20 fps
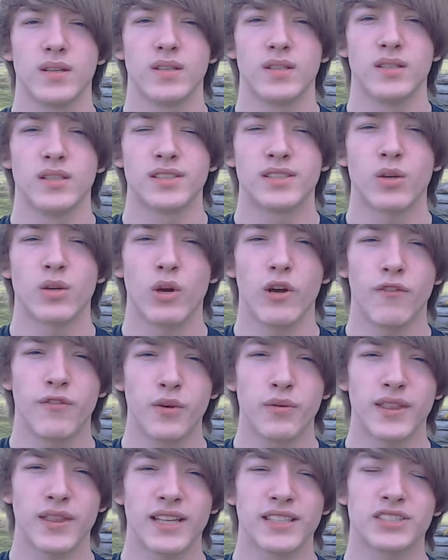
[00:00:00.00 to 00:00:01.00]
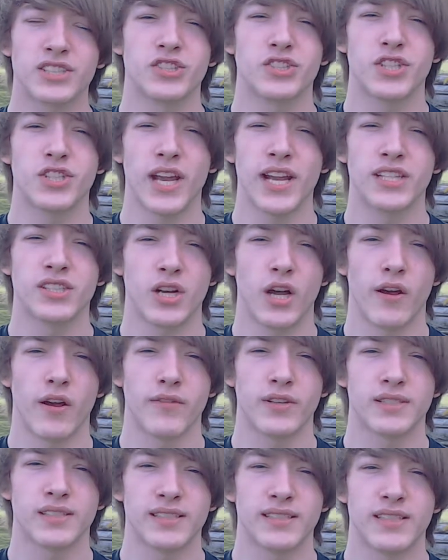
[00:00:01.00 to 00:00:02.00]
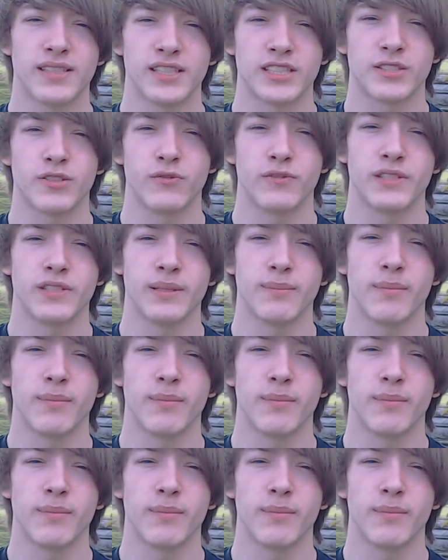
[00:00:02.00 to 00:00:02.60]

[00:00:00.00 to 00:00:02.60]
So a few things has changed obviously since you've seen my